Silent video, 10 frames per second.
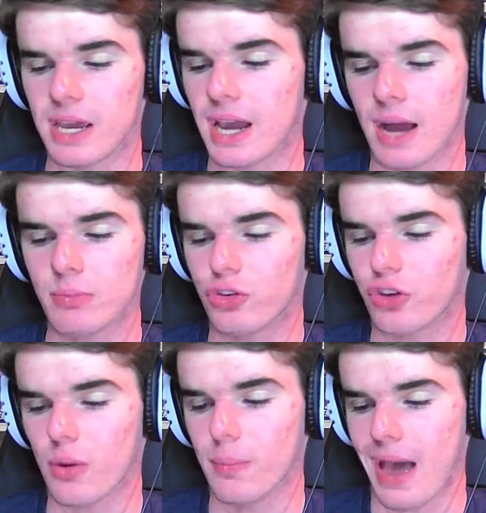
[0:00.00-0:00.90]
I'm so
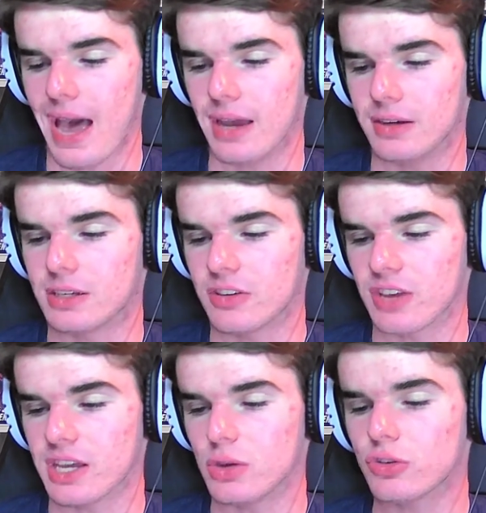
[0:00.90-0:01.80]
mad, because I
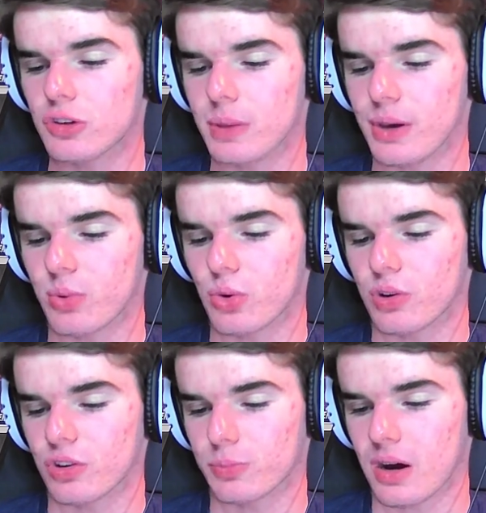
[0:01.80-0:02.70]
used to be able to
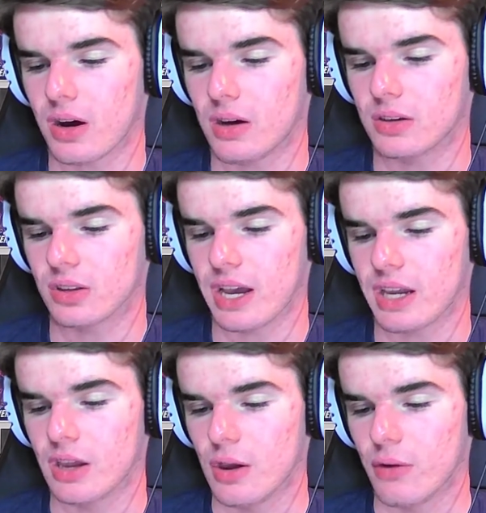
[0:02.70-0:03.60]
respond, like,
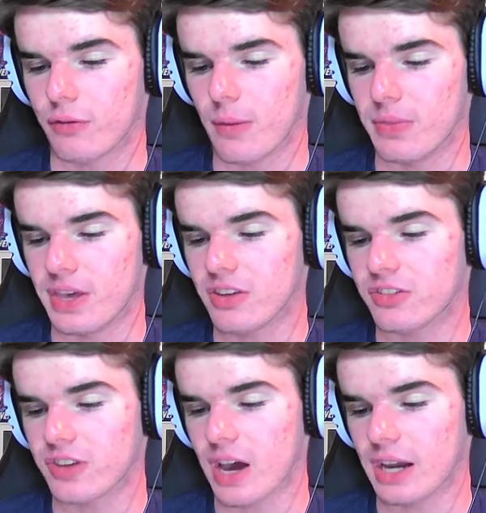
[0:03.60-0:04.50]
from
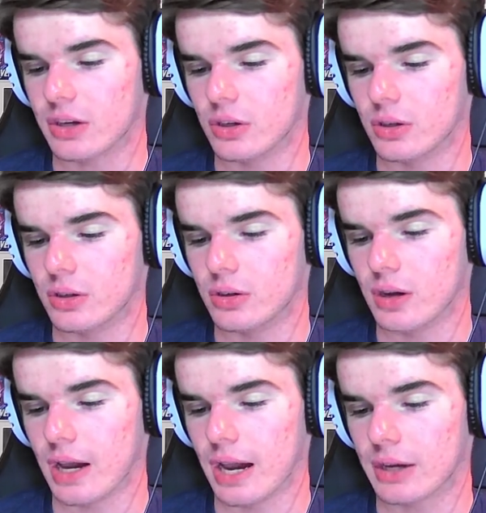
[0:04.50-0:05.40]
this, I could,
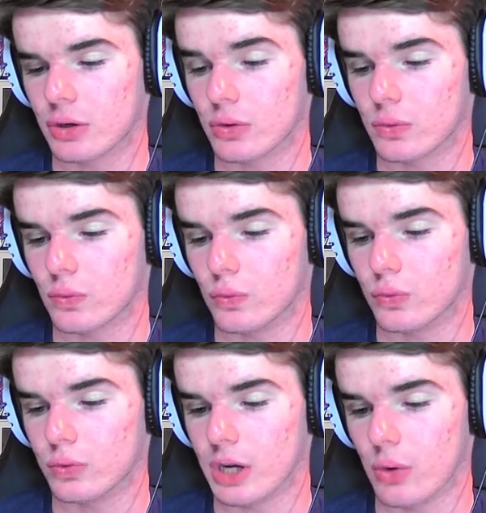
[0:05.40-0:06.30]

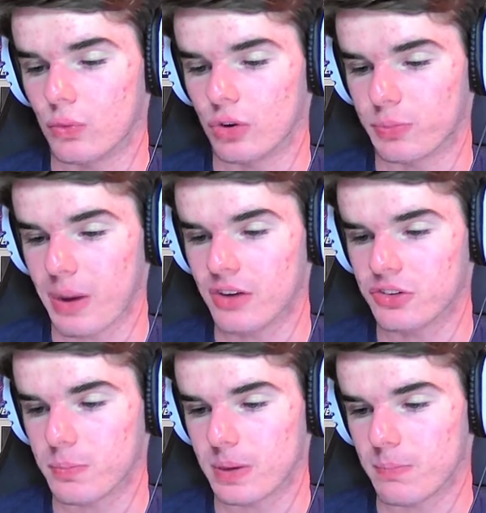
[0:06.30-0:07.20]
you know, respond to
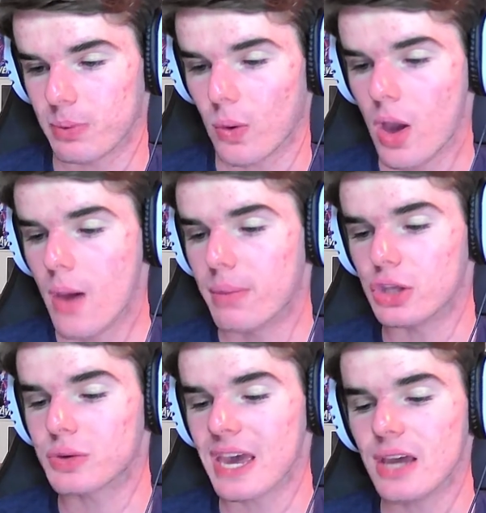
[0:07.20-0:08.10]
people, but you
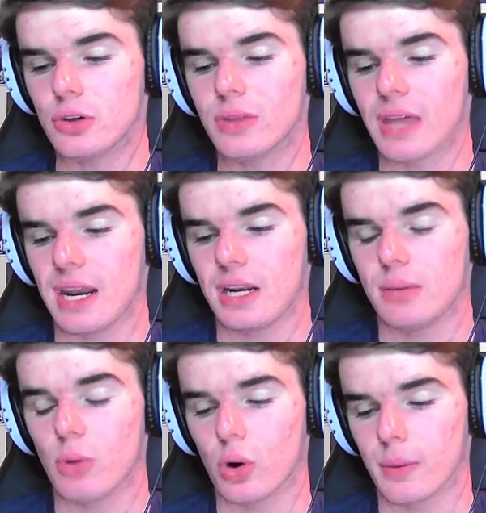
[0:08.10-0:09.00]
can't do that anymore.